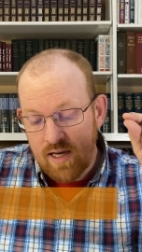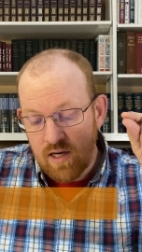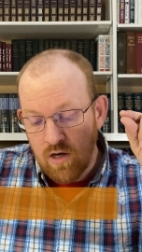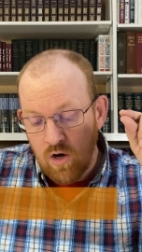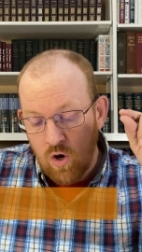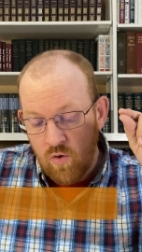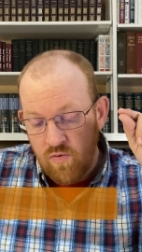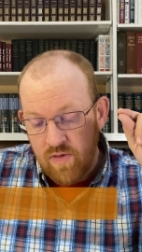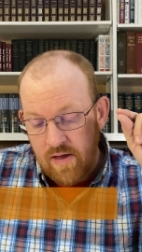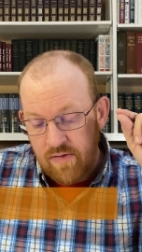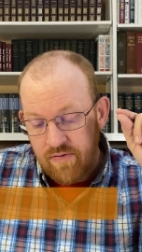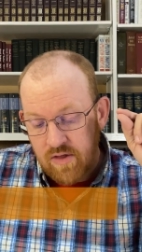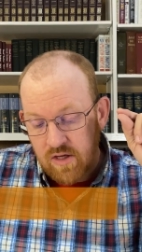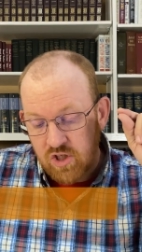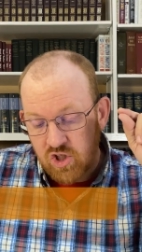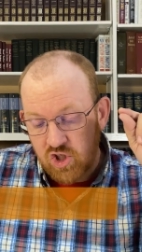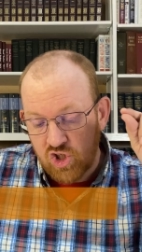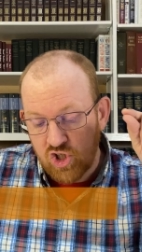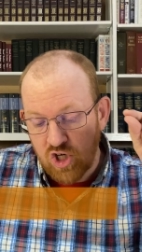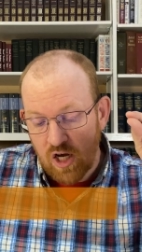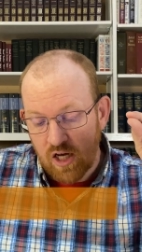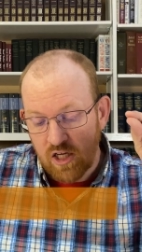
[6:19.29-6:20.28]
know that the
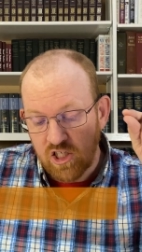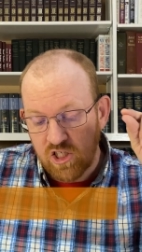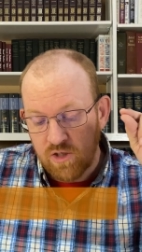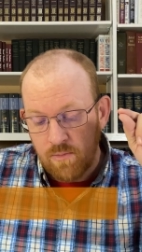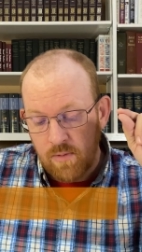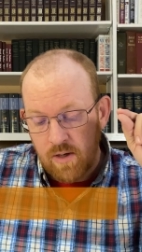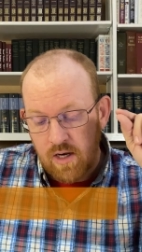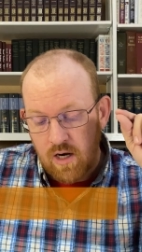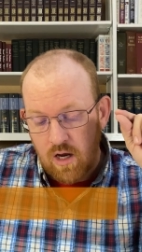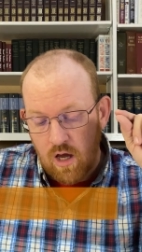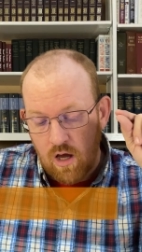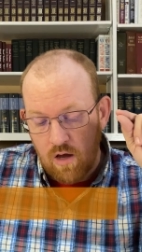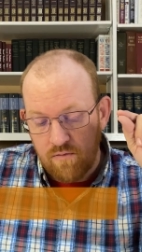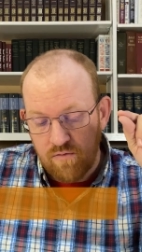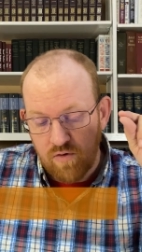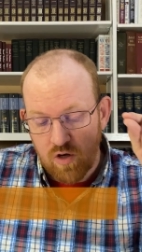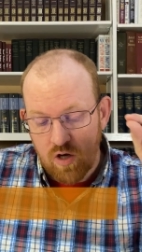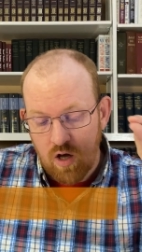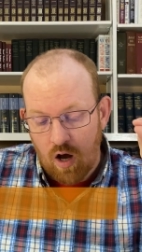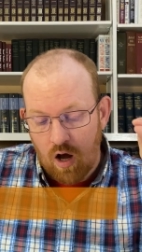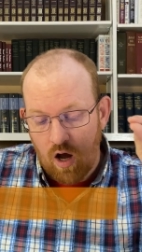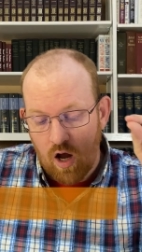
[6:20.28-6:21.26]
judgment
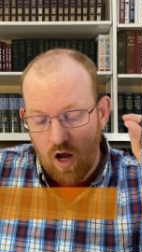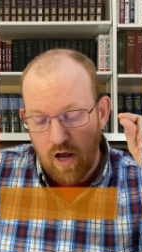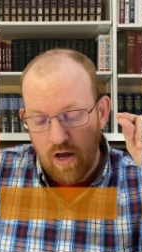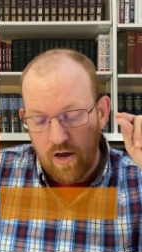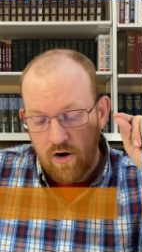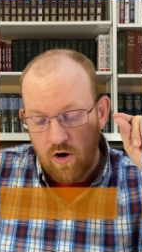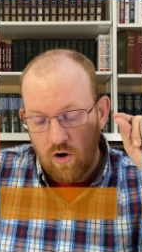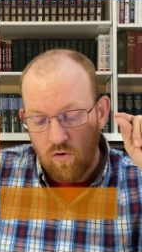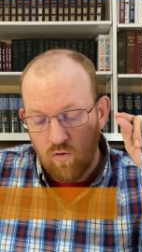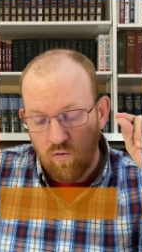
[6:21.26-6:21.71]
of God